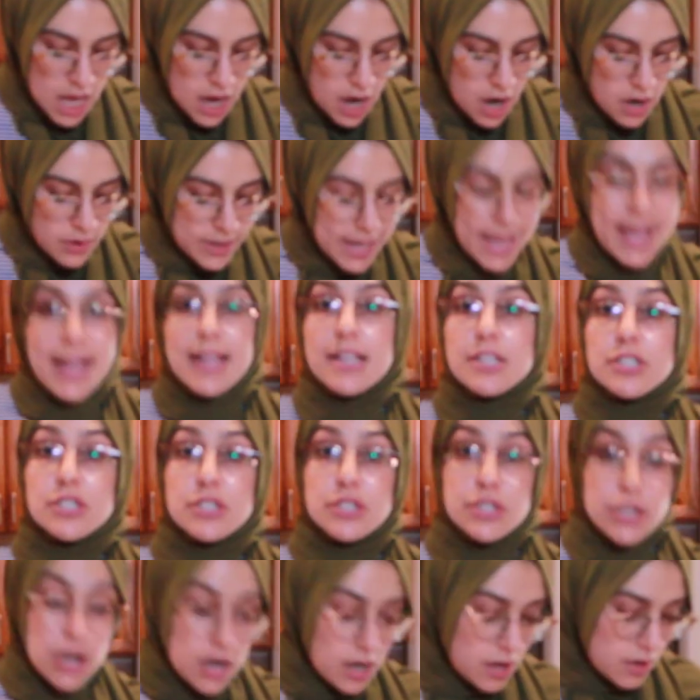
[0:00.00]
Okay,
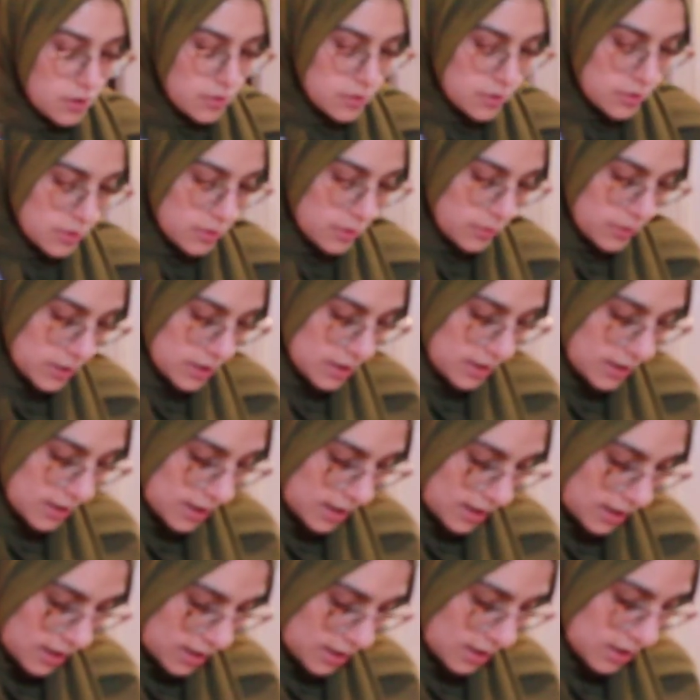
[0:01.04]
so we're gonna
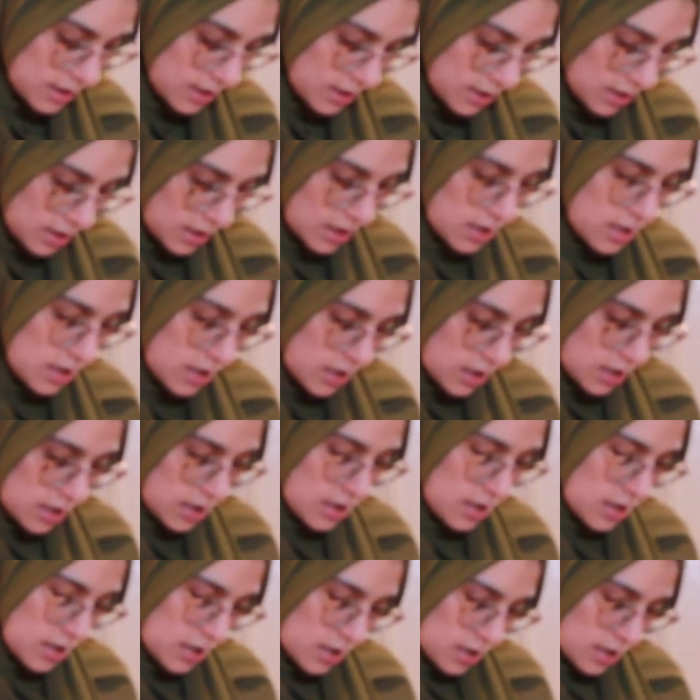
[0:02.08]
cut
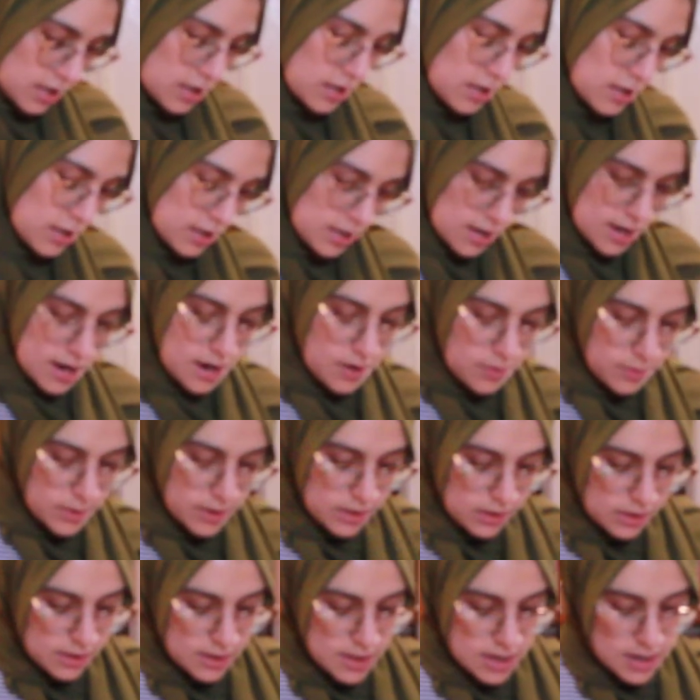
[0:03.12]

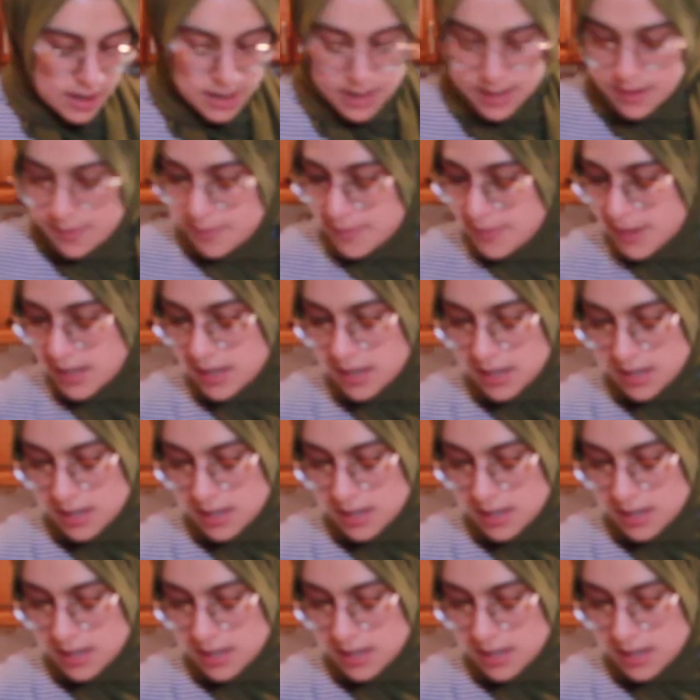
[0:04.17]
our lime,